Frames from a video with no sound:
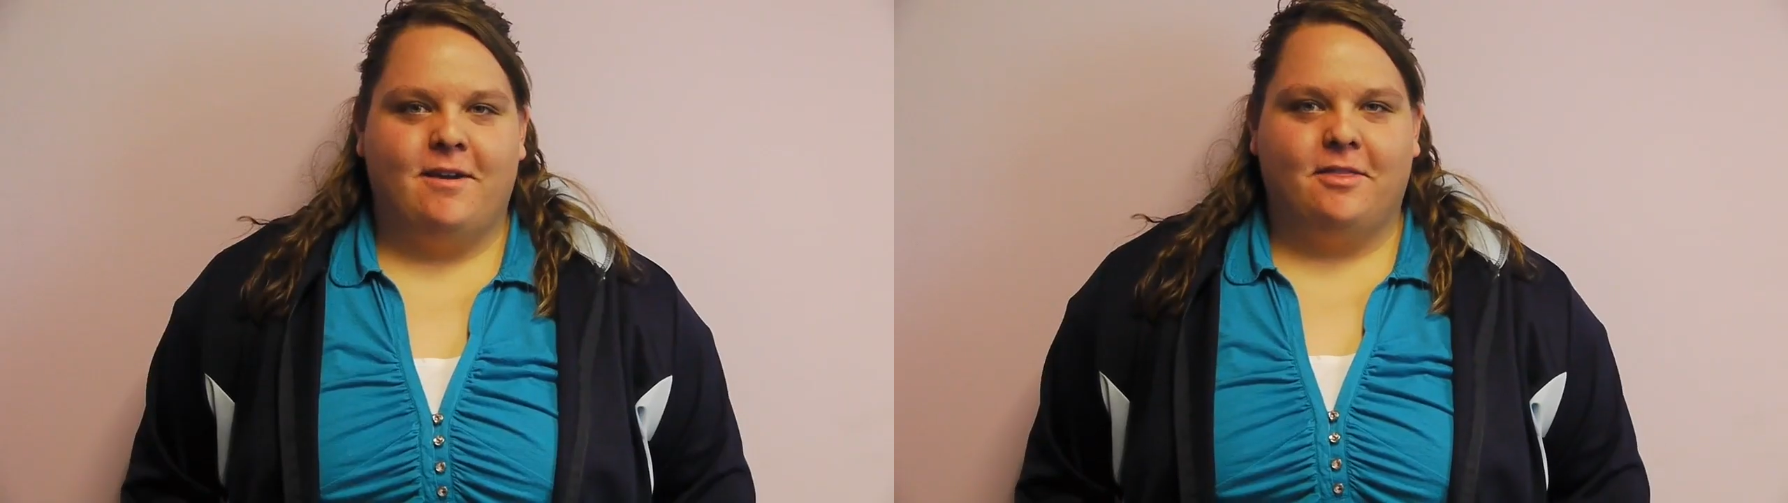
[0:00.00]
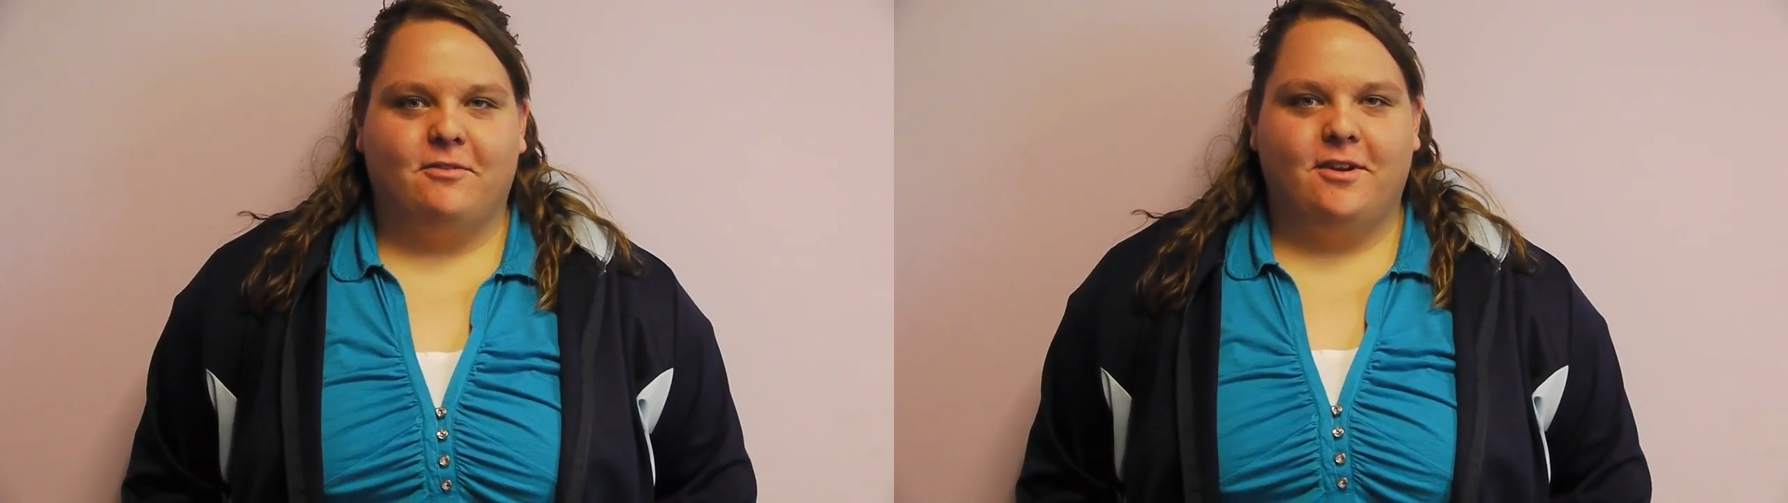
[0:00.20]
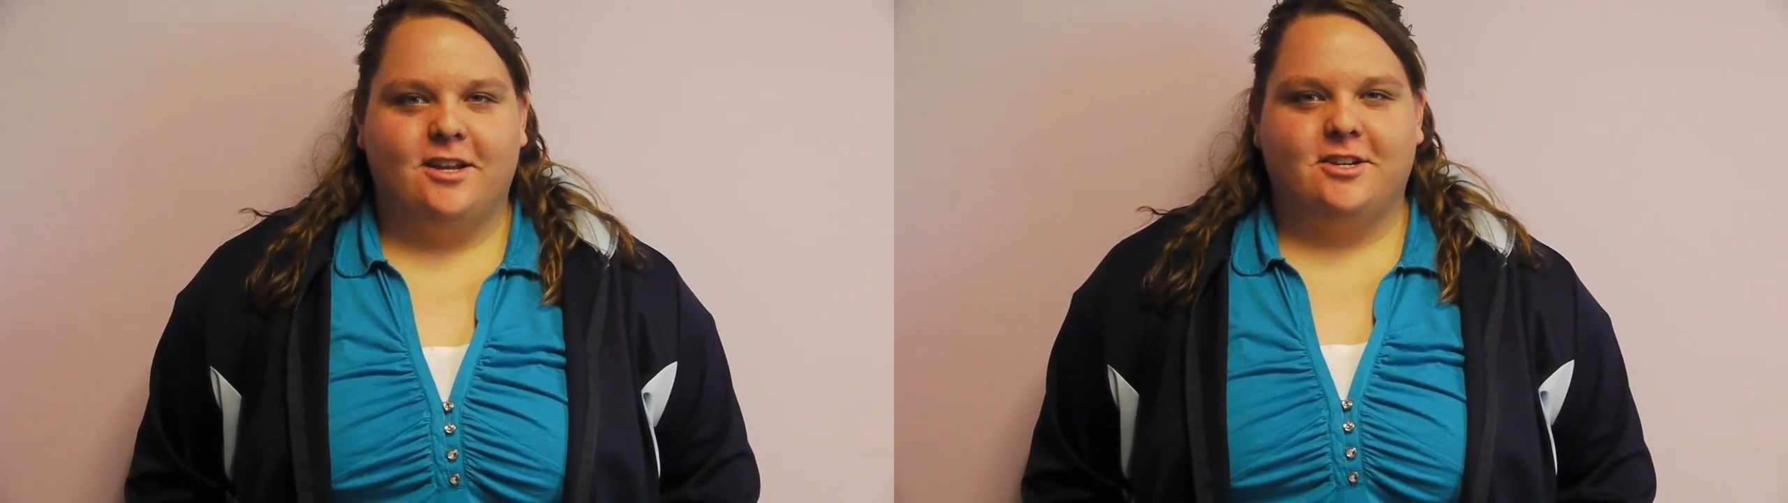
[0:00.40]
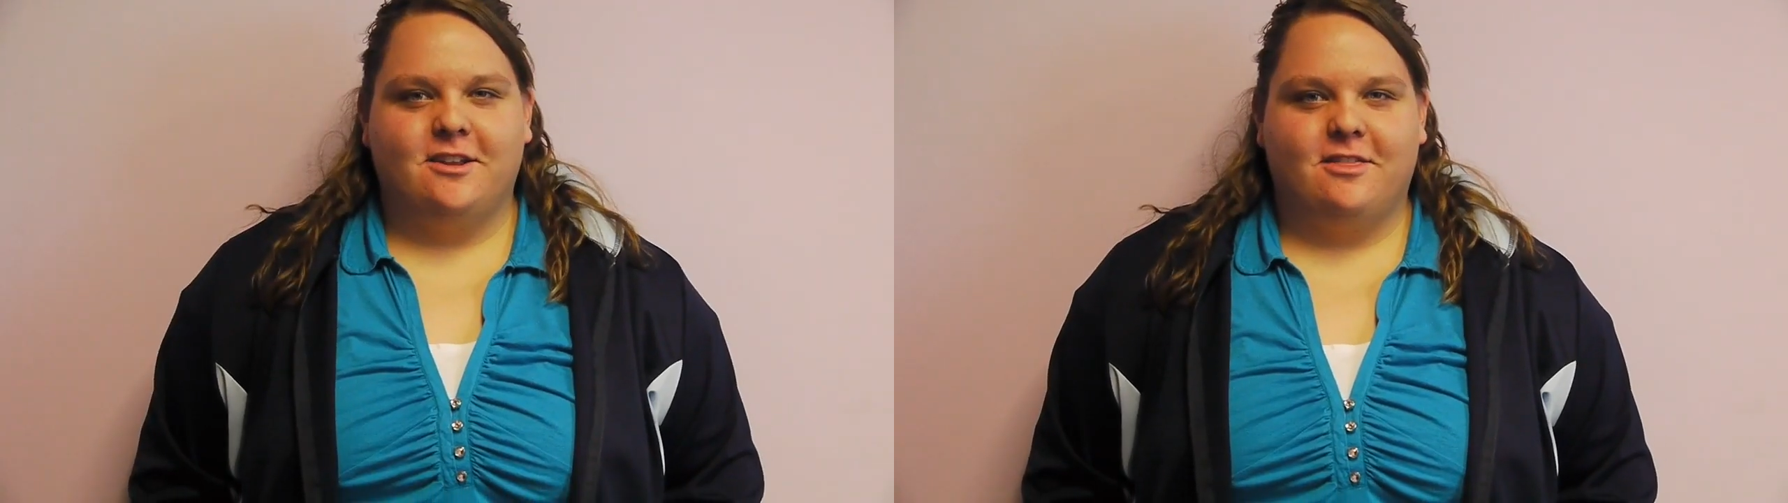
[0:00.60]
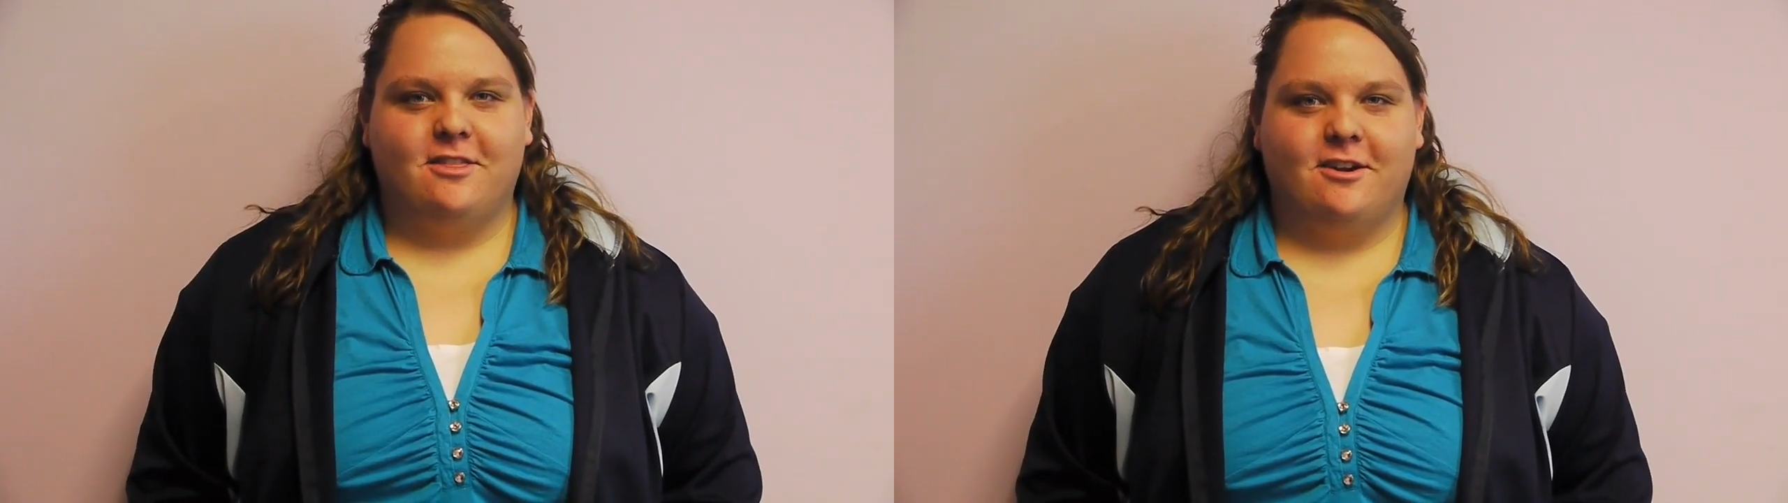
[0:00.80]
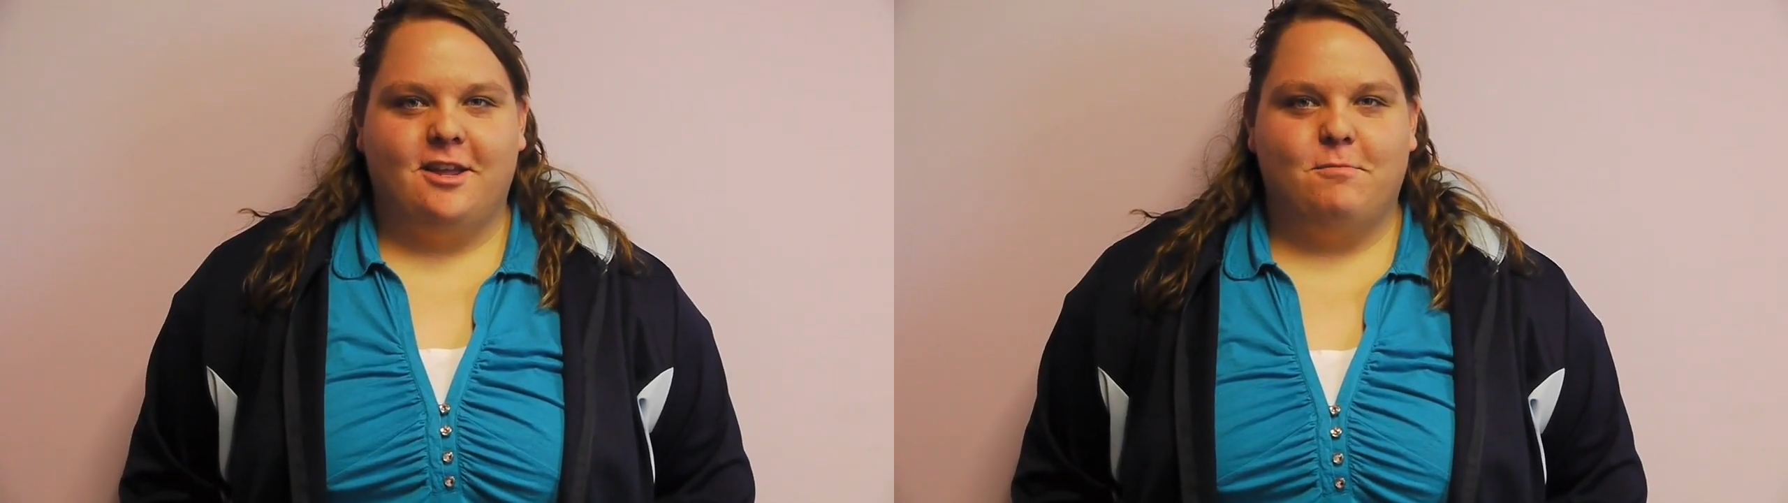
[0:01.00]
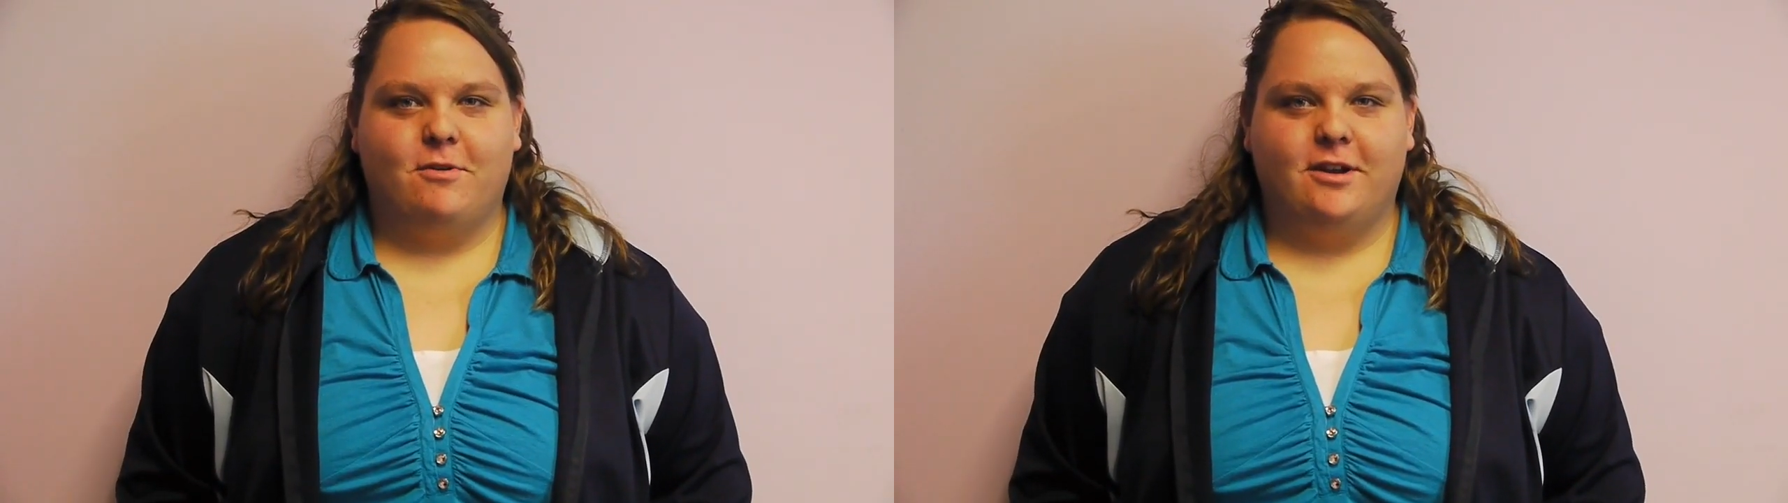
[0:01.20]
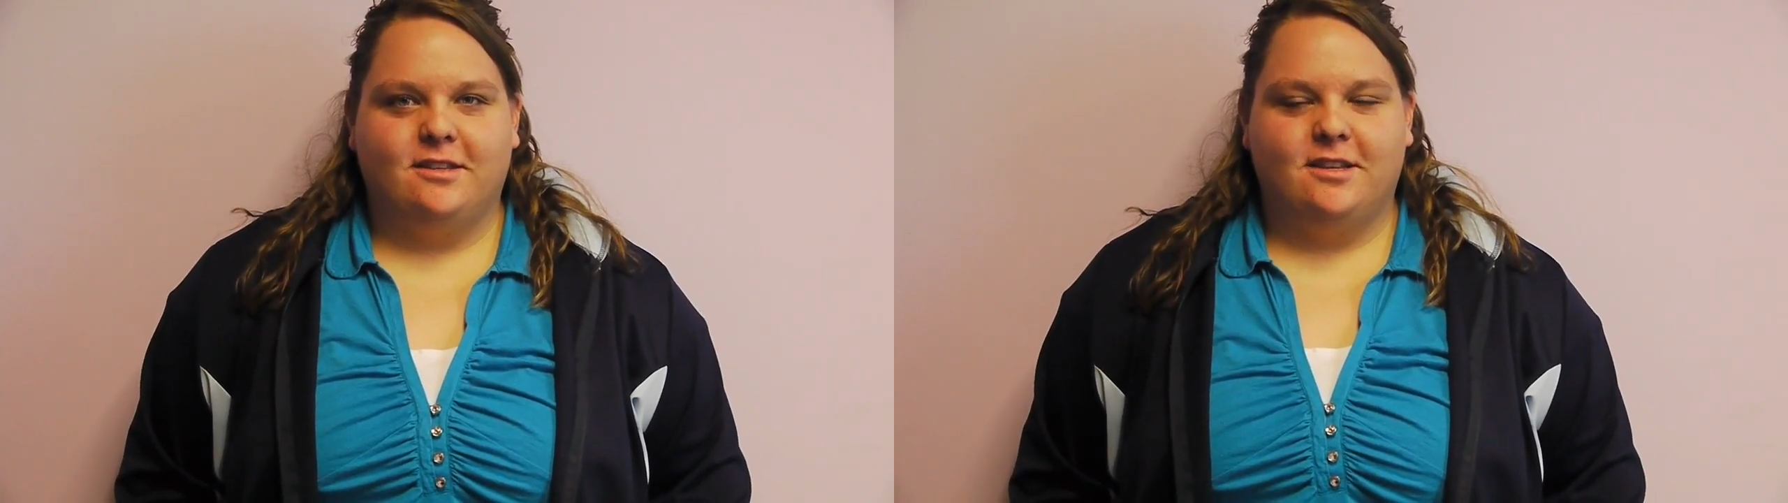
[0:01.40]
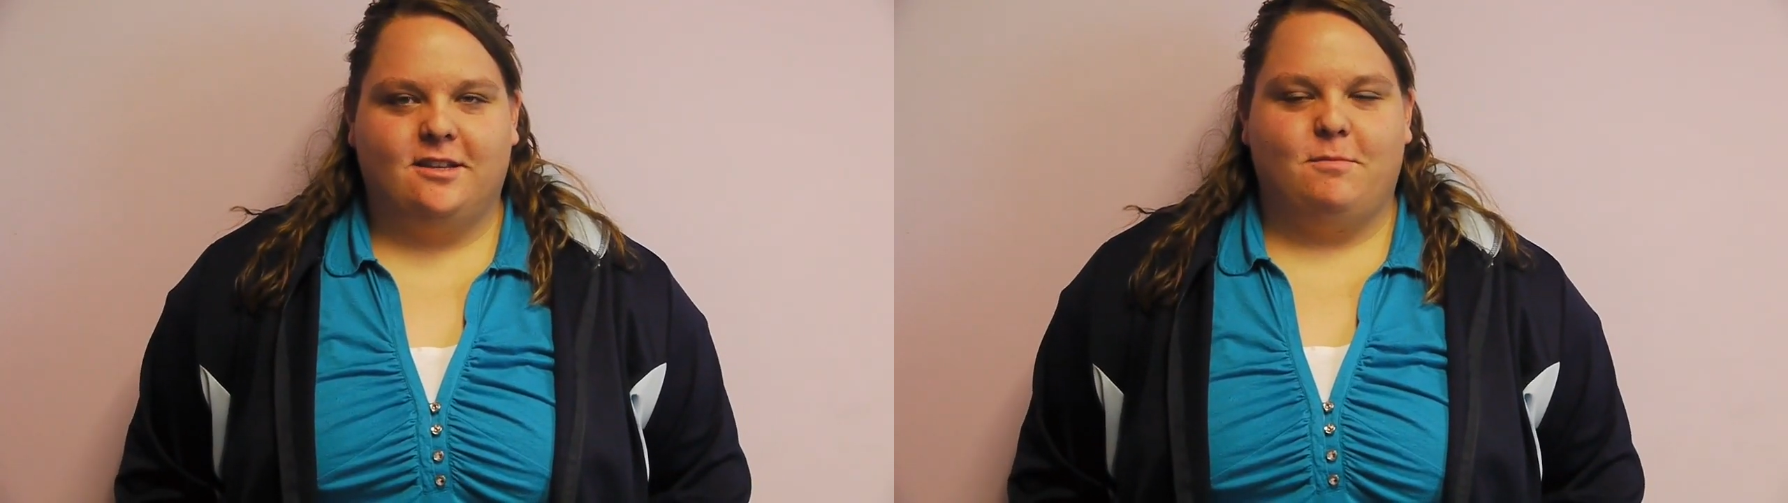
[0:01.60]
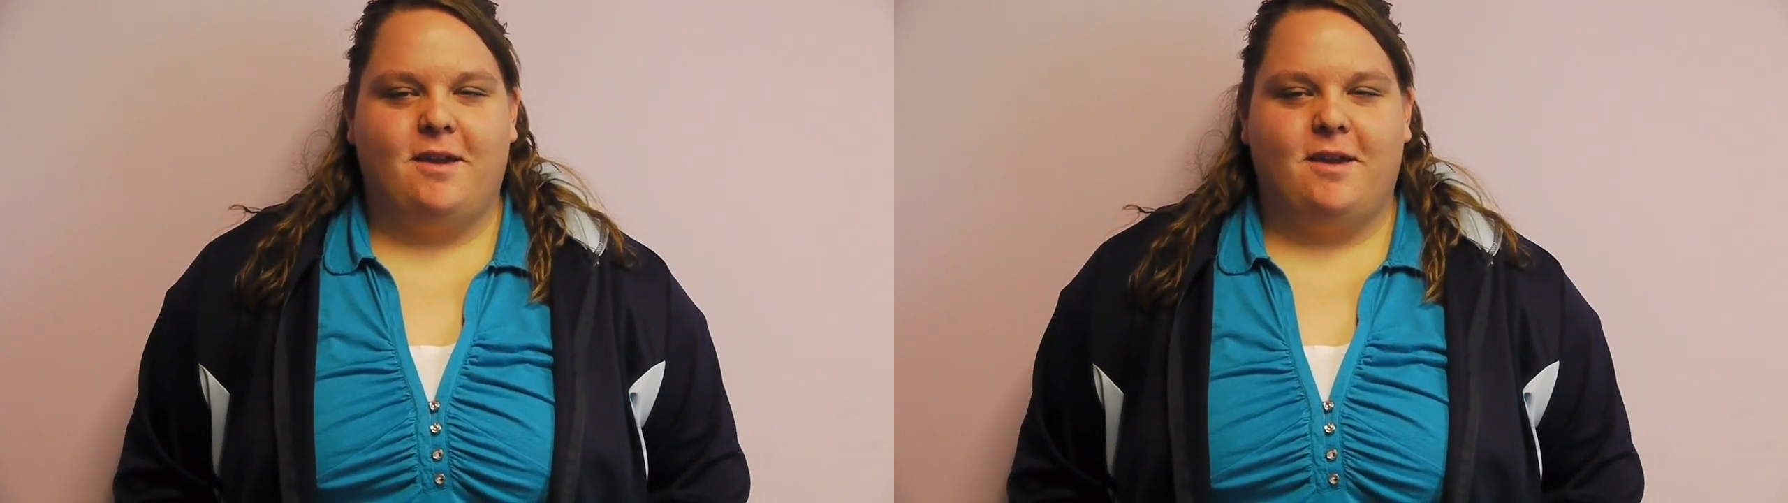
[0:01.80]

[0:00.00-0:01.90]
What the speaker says: at 330.6